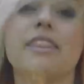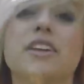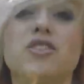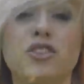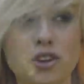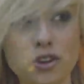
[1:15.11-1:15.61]

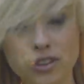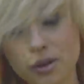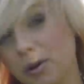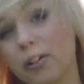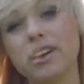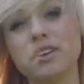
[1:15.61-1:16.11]
The shoes
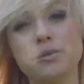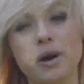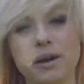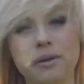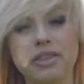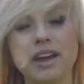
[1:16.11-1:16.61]
I'm going to
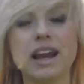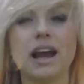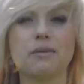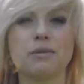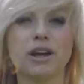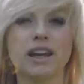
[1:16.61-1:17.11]
wear with it,
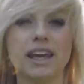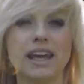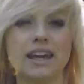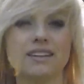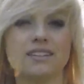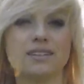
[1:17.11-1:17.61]
I'm gonna
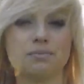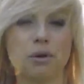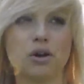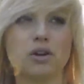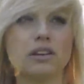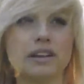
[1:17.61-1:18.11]
get
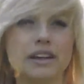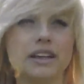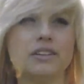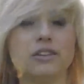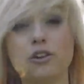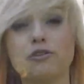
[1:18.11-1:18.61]

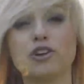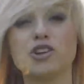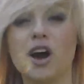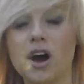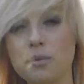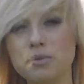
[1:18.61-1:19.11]
sparkly silver
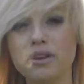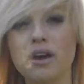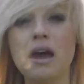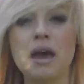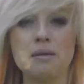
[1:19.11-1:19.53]
Toms